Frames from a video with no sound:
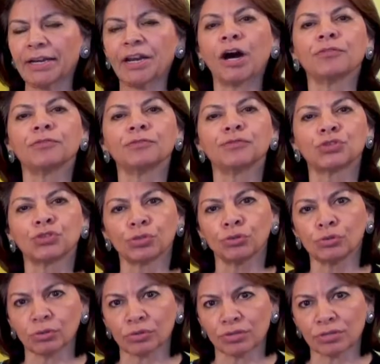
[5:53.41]
enough
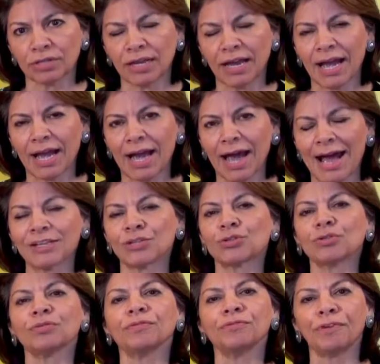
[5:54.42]
tools
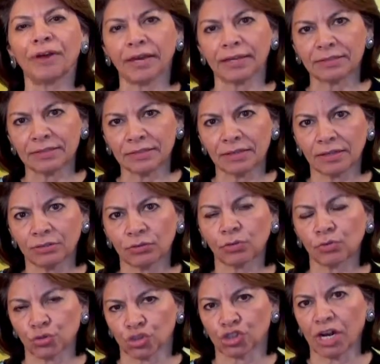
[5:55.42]
as to face
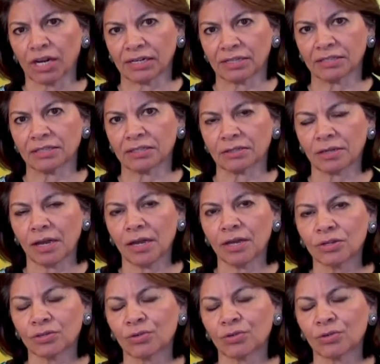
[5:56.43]
those challenges.